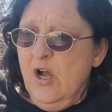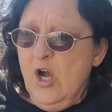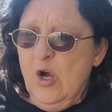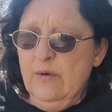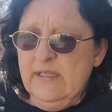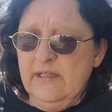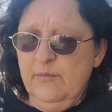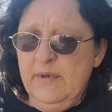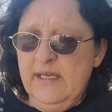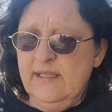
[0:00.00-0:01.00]
always going
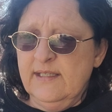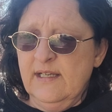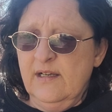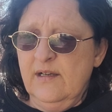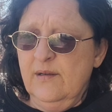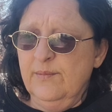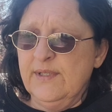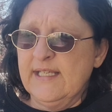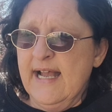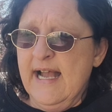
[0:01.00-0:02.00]
to be some
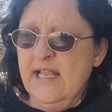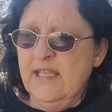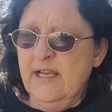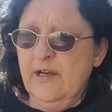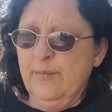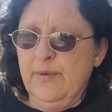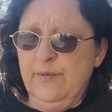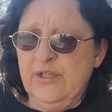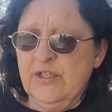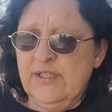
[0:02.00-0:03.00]
sign there but
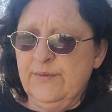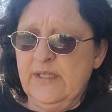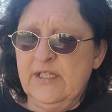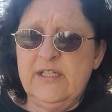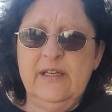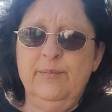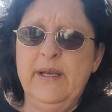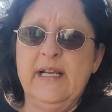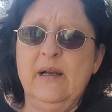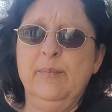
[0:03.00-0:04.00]
we just we just didn't
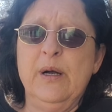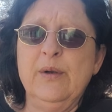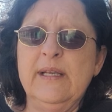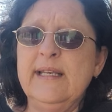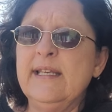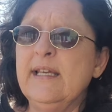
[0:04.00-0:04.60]
pick up on it